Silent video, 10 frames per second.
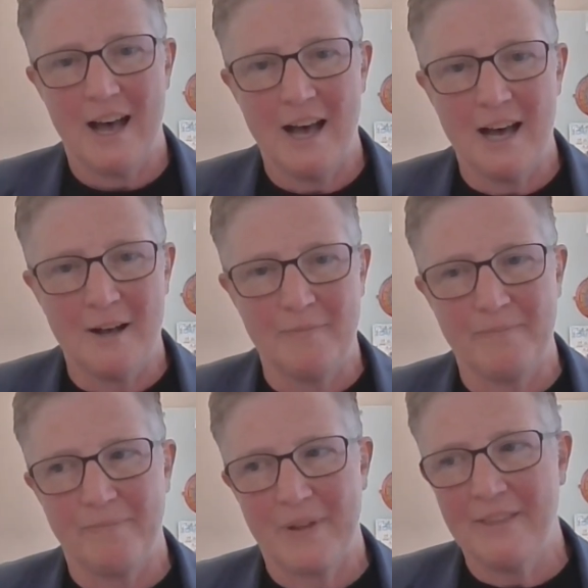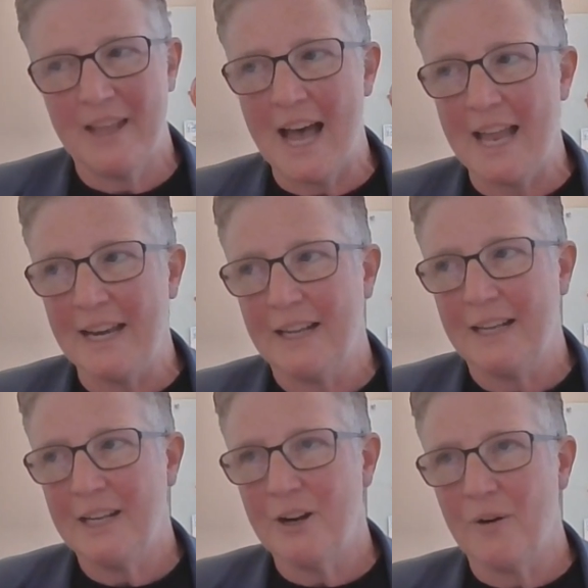And that,
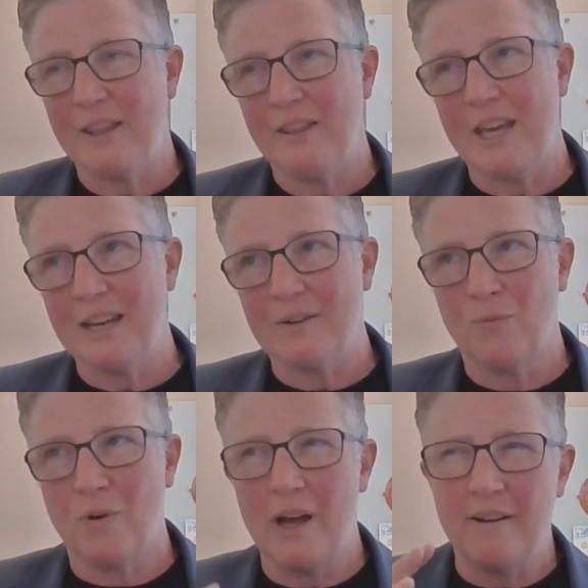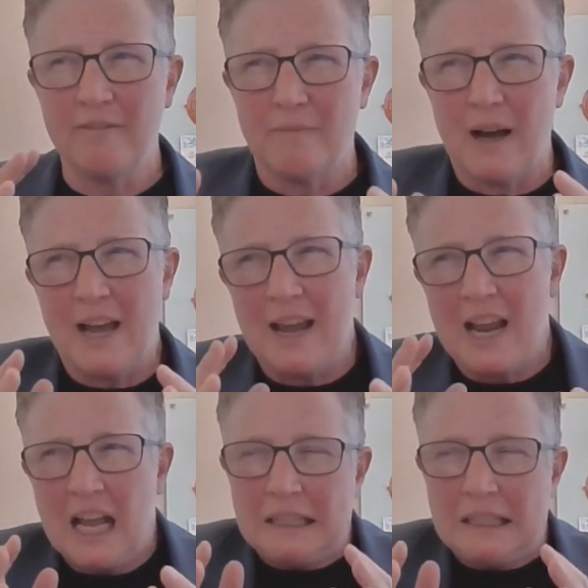I think one of my